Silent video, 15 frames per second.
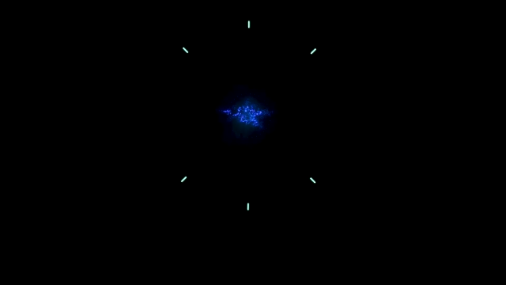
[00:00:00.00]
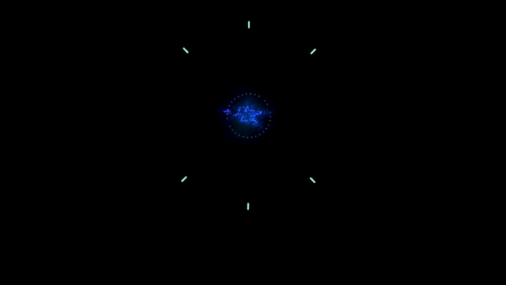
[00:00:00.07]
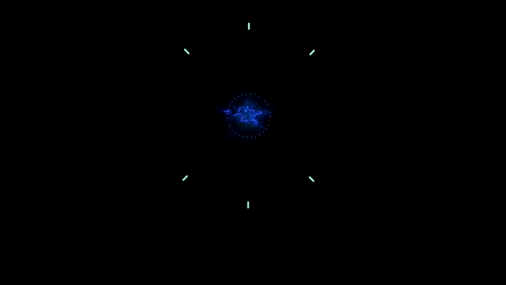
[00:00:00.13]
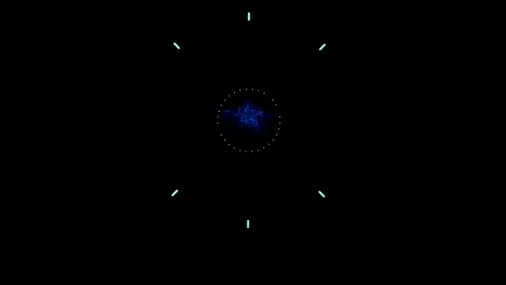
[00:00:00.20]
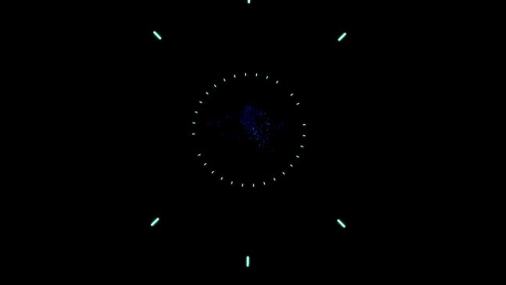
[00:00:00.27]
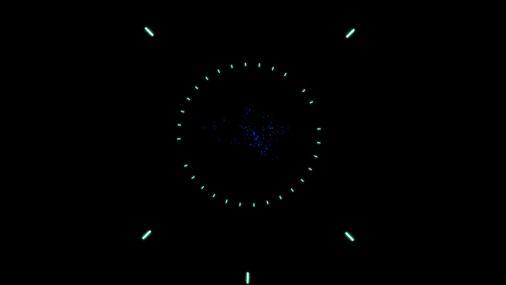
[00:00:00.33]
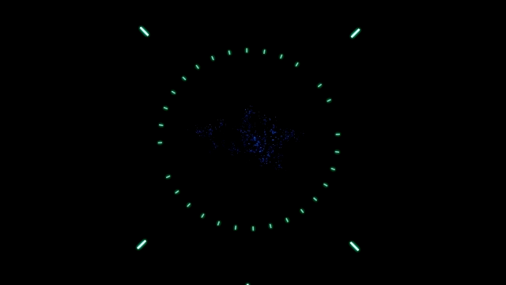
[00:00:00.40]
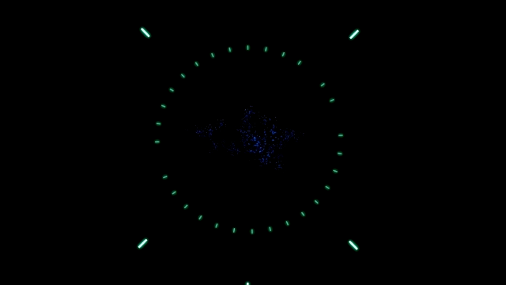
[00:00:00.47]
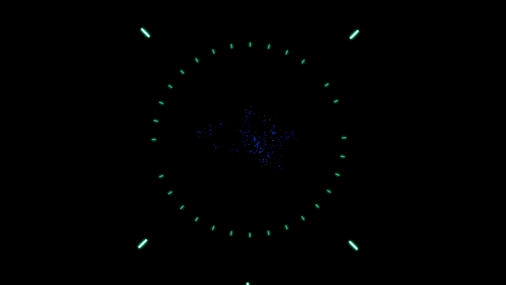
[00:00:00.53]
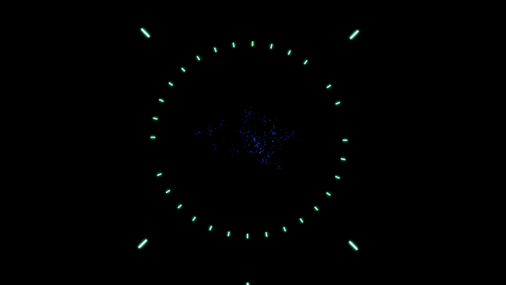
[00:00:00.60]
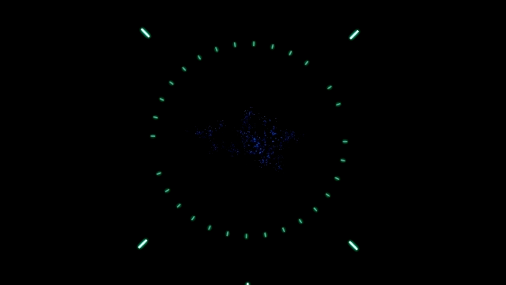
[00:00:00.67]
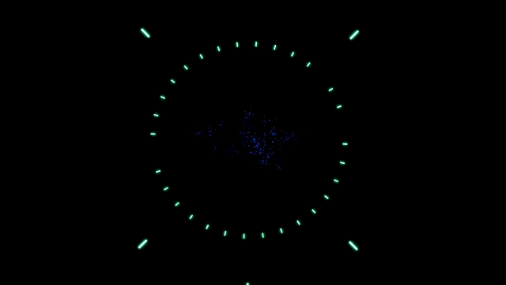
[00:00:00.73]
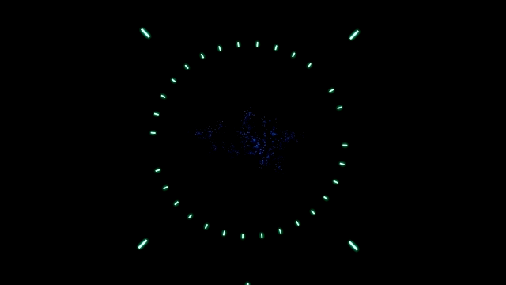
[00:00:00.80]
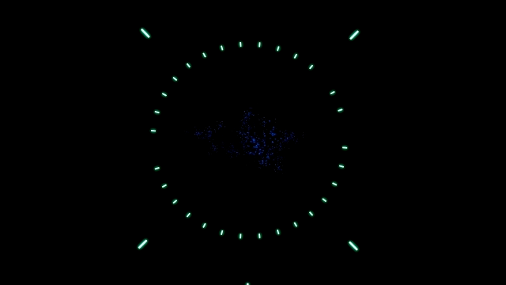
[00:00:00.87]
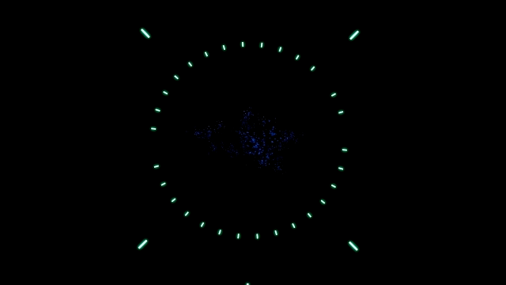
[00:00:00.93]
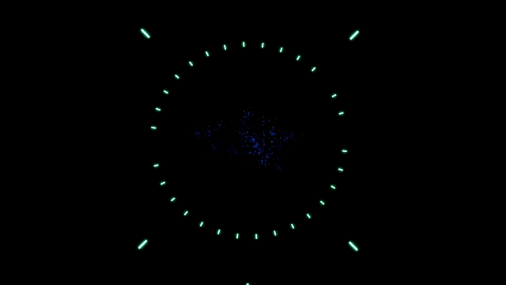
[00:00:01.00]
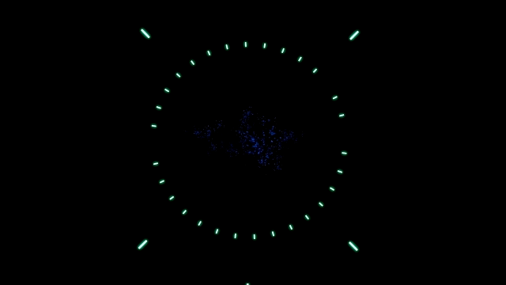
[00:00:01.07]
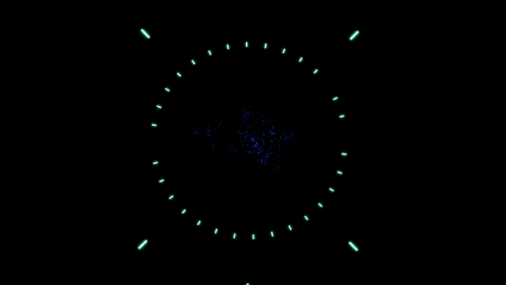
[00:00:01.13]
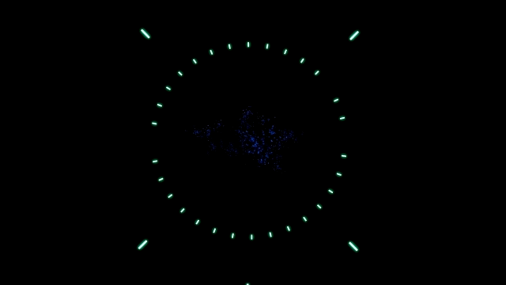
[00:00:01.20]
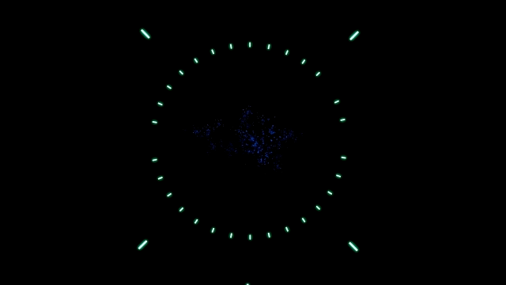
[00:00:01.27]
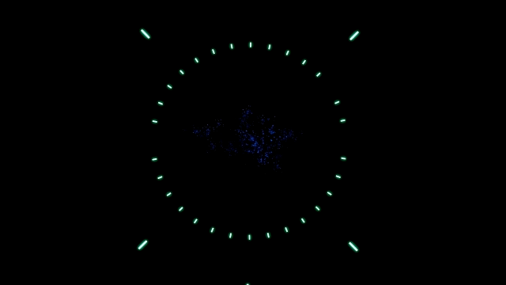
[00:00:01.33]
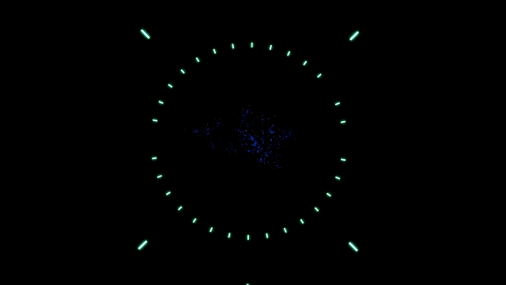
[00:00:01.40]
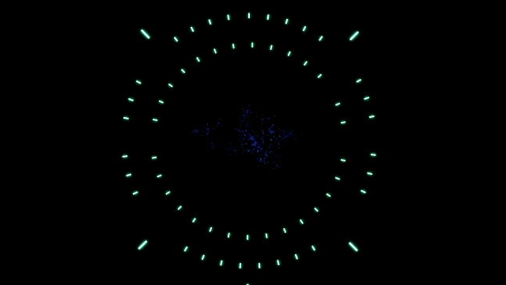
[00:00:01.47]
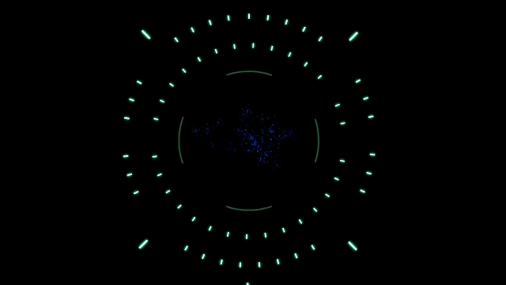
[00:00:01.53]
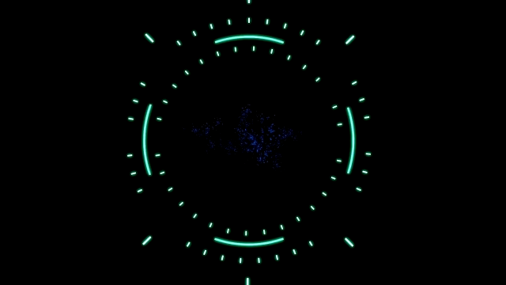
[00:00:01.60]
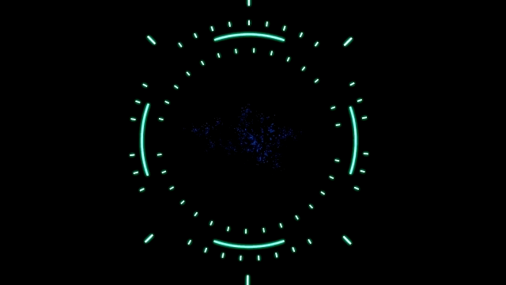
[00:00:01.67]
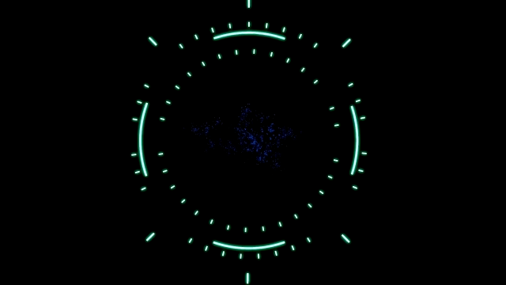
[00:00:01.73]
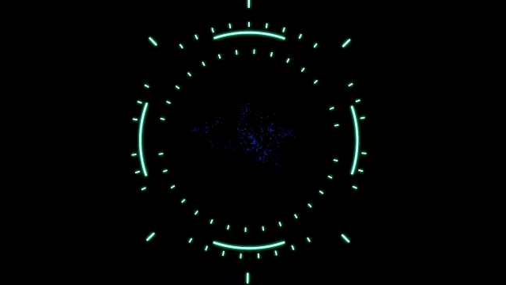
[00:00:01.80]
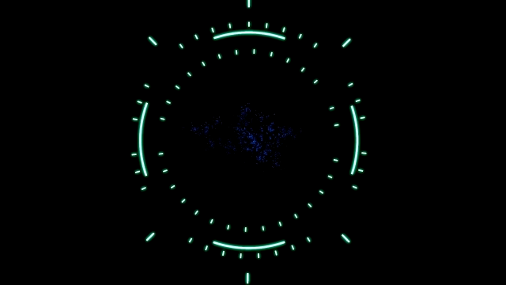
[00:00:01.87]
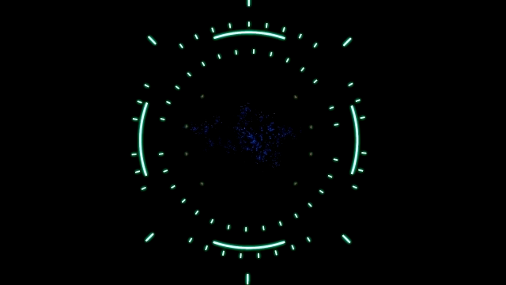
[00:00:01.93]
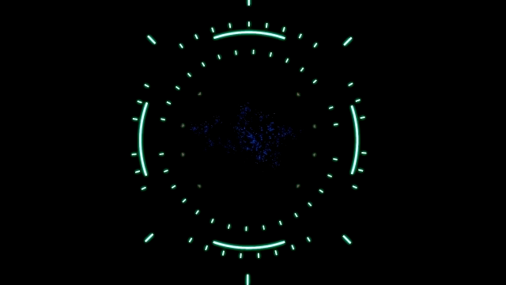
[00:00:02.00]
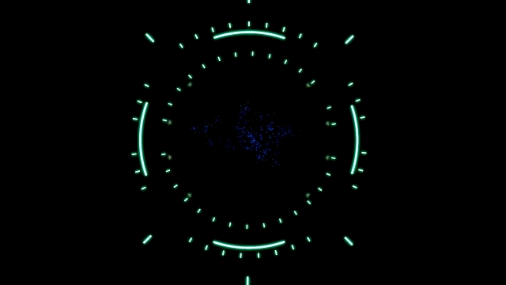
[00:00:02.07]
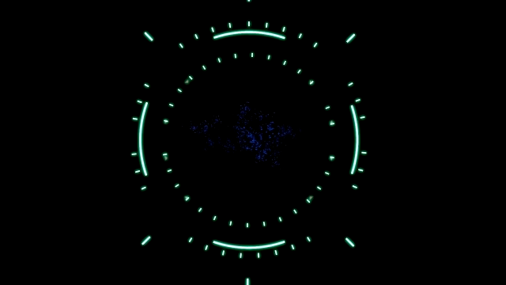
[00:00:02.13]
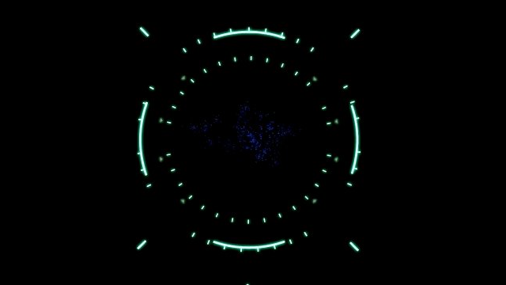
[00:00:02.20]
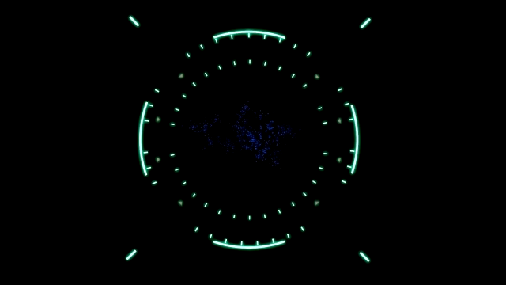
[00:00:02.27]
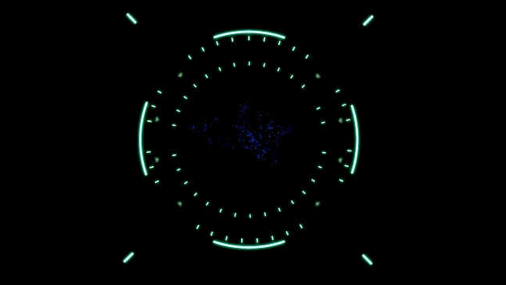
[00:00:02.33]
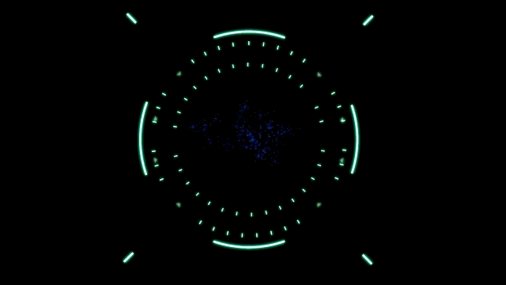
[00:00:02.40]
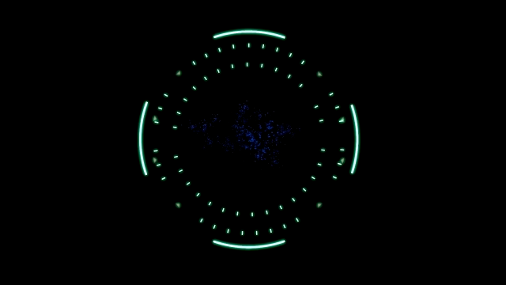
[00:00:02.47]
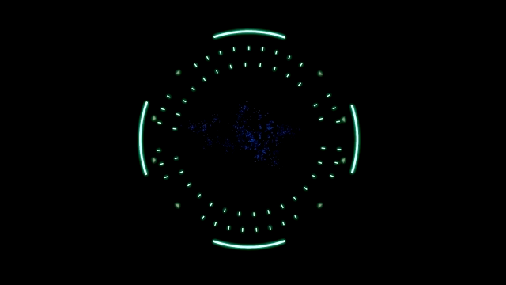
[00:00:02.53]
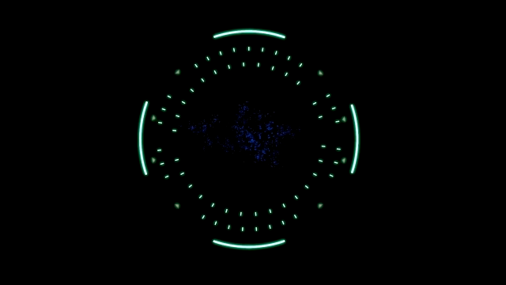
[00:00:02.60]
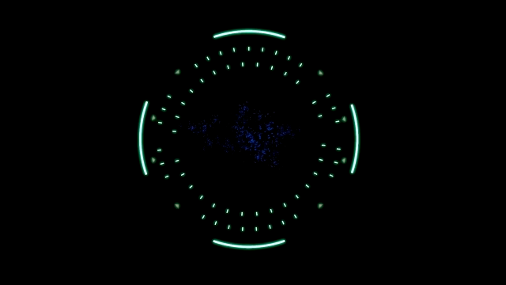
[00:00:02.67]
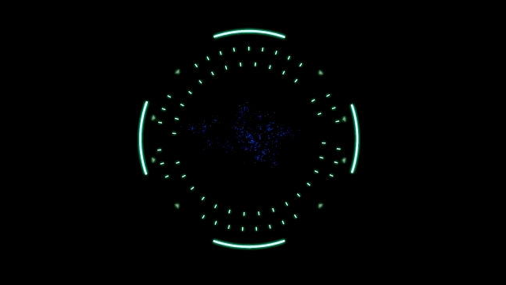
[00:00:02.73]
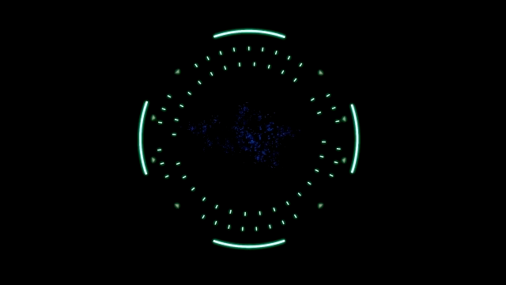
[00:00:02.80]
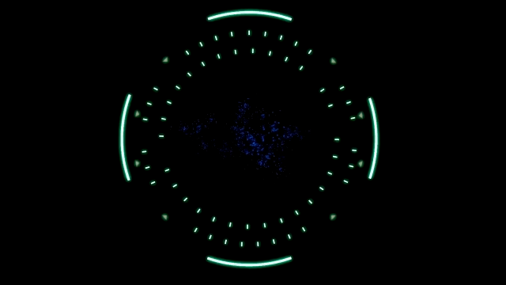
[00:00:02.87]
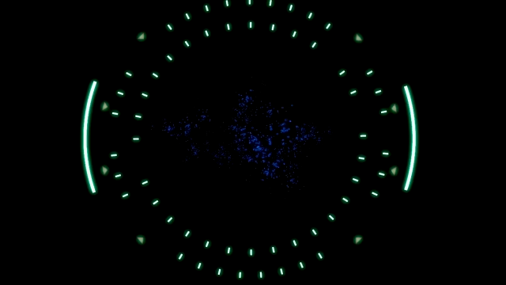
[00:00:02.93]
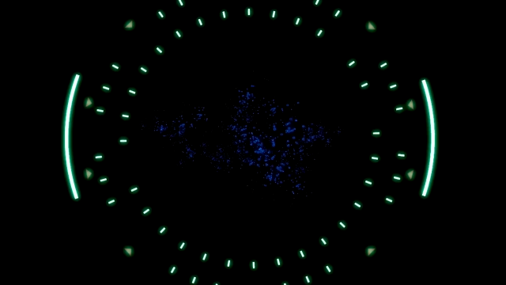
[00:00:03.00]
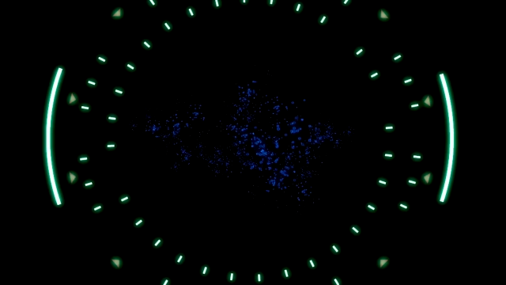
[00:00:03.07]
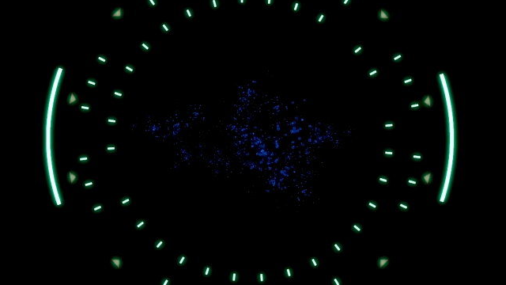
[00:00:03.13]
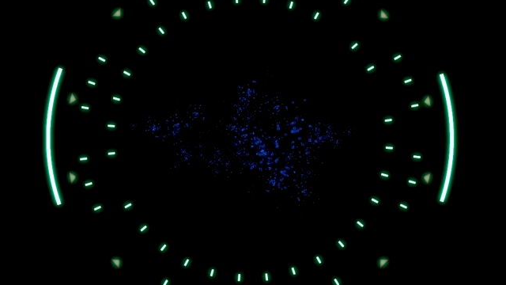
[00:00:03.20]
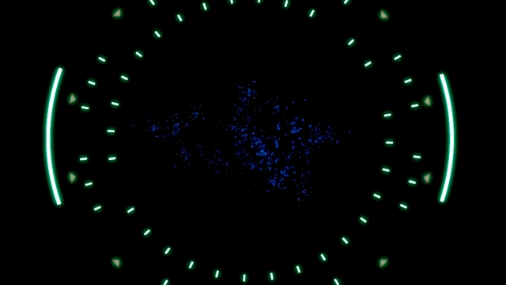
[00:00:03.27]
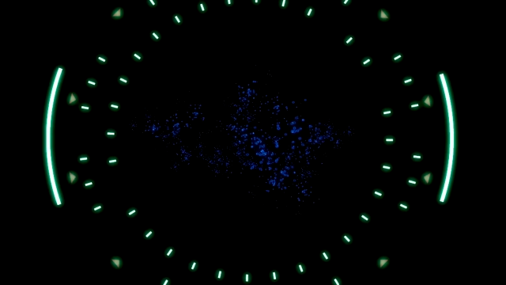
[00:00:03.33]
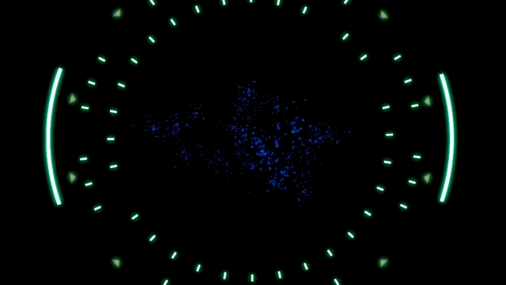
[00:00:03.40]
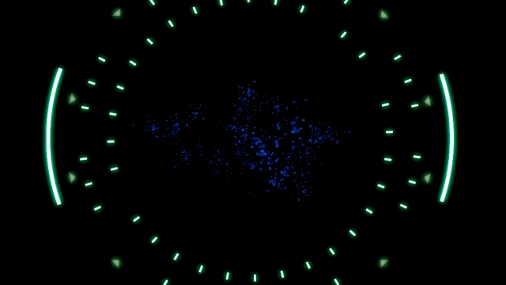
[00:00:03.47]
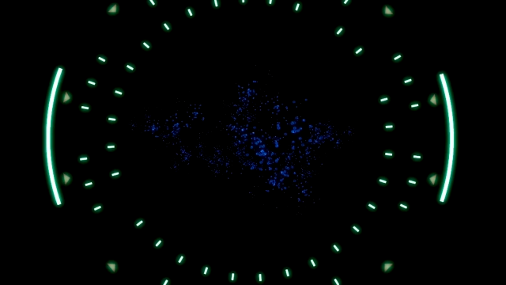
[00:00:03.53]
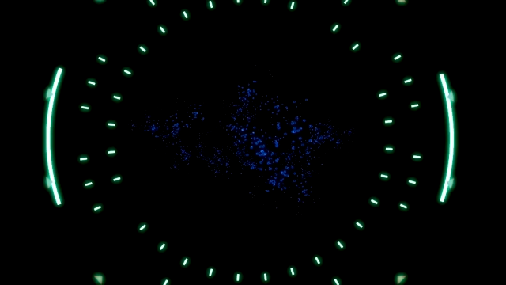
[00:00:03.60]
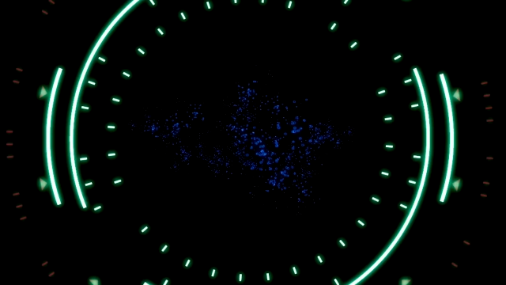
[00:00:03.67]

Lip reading: (no speaker visible)